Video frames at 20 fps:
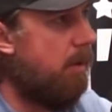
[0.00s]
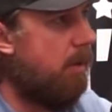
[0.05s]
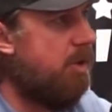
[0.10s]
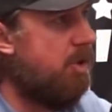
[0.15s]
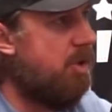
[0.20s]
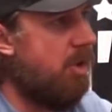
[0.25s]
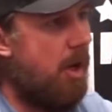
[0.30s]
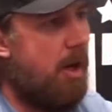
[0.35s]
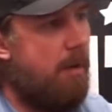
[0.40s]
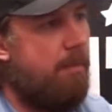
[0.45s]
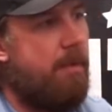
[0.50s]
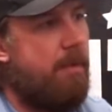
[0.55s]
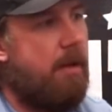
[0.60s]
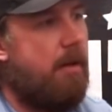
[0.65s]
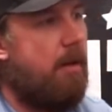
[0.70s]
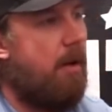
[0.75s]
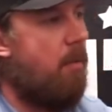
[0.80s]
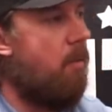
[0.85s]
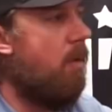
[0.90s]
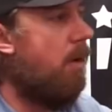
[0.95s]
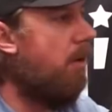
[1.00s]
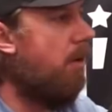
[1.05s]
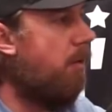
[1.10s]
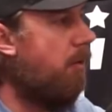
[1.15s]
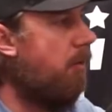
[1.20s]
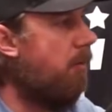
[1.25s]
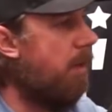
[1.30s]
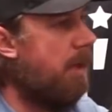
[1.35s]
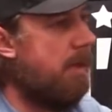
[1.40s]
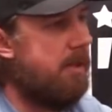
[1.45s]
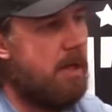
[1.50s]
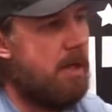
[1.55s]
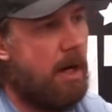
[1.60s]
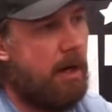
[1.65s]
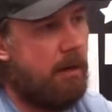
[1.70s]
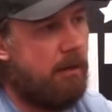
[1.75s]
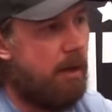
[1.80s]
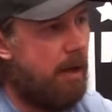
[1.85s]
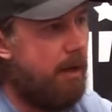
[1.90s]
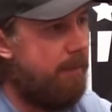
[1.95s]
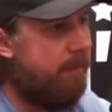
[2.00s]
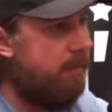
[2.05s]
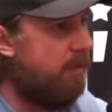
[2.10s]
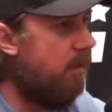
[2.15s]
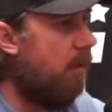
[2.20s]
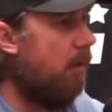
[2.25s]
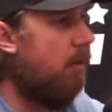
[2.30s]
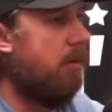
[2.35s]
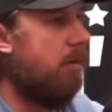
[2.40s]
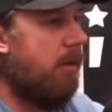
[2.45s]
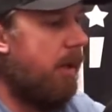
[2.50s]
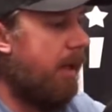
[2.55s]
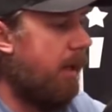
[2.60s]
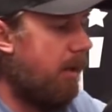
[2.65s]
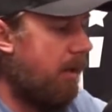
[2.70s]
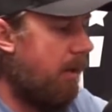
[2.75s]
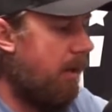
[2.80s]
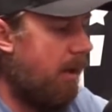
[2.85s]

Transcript: a job that I wanted to do my entire life. It's all I